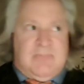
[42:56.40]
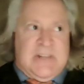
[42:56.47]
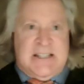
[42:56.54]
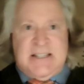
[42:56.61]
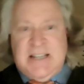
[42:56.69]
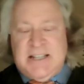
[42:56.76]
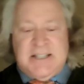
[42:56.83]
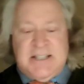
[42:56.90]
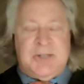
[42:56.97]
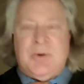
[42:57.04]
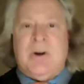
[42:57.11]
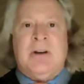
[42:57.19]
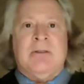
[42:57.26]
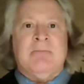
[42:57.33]
$60
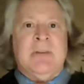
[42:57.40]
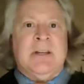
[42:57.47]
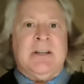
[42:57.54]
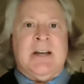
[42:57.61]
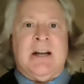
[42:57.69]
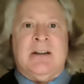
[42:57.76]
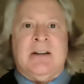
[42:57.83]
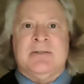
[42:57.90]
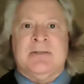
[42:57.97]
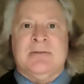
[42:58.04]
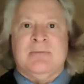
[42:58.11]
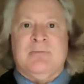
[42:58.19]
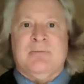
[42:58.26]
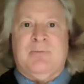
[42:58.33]
to $100 million
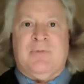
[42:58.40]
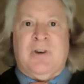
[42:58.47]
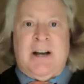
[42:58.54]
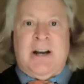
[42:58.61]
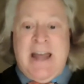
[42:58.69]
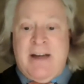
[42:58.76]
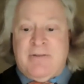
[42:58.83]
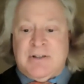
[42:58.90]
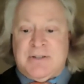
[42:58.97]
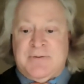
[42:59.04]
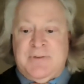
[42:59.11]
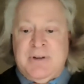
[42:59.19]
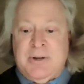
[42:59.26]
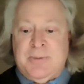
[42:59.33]
for an average
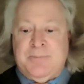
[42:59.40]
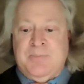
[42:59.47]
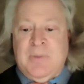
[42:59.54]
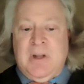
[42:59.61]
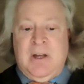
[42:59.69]
film.